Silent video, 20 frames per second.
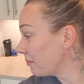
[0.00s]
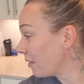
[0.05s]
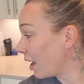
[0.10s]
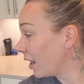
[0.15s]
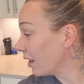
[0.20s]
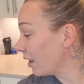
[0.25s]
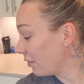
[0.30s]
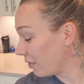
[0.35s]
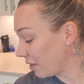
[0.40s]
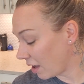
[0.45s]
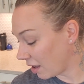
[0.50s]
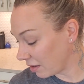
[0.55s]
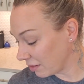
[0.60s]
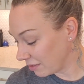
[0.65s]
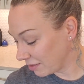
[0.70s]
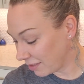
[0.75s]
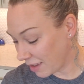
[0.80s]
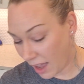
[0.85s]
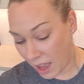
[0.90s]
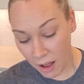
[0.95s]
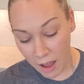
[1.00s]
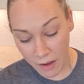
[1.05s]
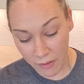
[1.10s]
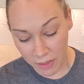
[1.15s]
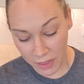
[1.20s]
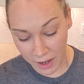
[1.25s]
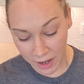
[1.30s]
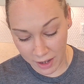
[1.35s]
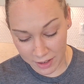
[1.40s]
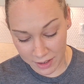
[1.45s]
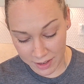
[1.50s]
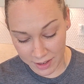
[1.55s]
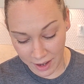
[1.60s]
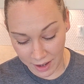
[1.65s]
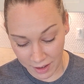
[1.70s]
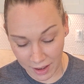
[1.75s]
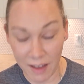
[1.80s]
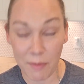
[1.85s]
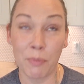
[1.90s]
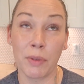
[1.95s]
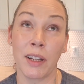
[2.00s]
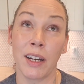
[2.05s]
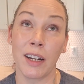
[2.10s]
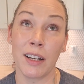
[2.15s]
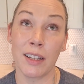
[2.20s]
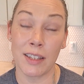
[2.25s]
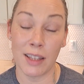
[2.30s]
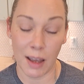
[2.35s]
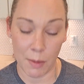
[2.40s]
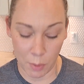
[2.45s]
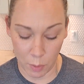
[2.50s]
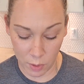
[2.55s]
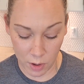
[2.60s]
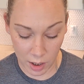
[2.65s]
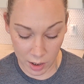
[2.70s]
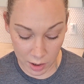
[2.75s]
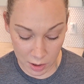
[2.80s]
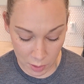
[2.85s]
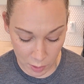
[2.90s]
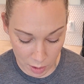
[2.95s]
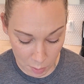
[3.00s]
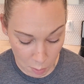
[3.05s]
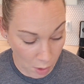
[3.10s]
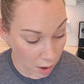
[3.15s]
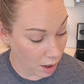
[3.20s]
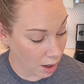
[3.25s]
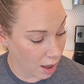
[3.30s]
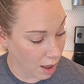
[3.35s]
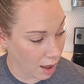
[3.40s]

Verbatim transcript: I love y'all. I don't have anything else to say. I have plenty to say, but we're not gonna do anymore.